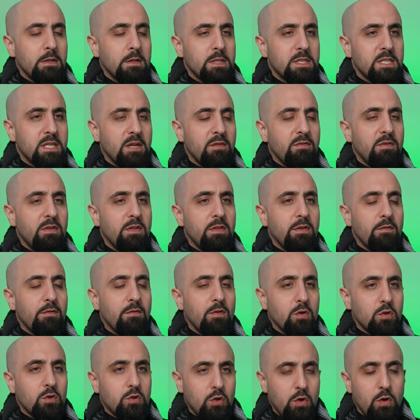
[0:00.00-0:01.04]
7th of
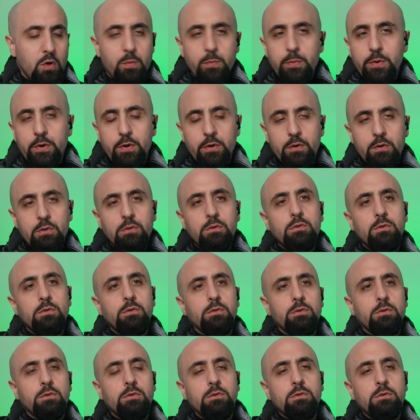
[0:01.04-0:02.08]
October
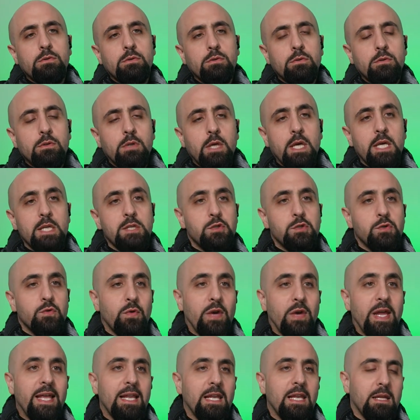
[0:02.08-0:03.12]

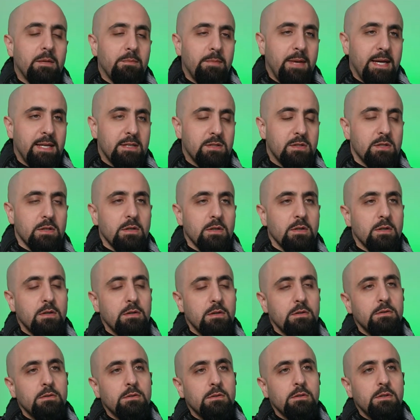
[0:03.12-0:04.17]
Israeli
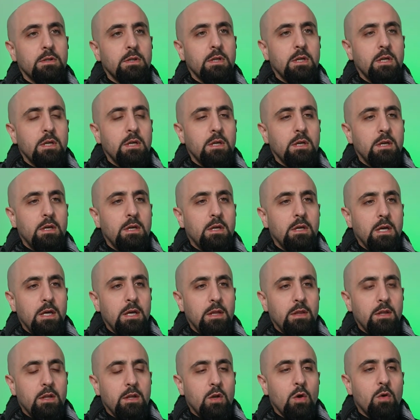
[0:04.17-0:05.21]
massacre
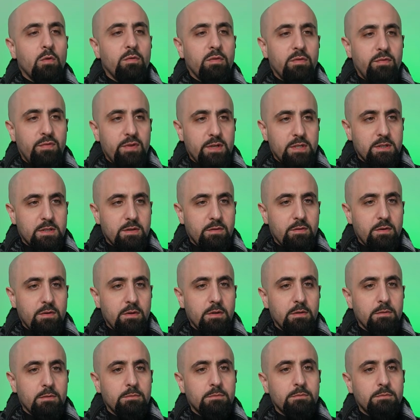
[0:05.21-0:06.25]
in the Nova Festival.